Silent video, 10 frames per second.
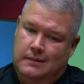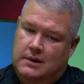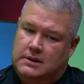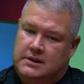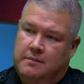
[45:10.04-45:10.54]

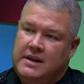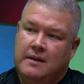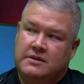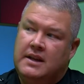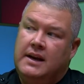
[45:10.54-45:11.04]

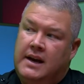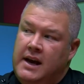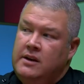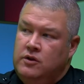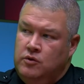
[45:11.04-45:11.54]
sometimes they
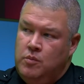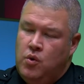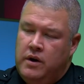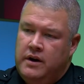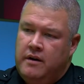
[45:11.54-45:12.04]
can do
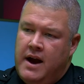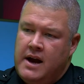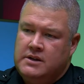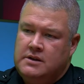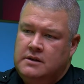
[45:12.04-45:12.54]
more
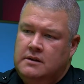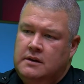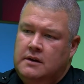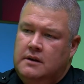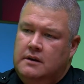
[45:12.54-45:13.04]
interaction
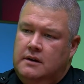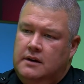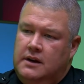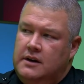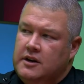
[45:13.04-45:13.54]

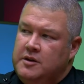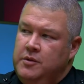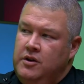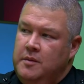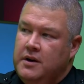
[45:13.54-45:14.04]
in their
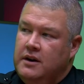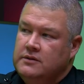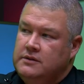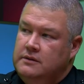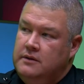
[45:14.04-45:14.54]
community
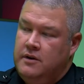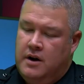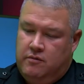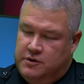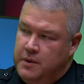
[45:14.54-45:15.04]
because they're
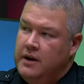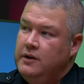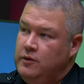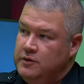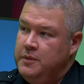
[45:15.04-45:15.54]
not
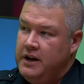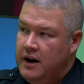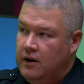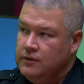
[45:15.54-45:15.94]
responding to as many calls.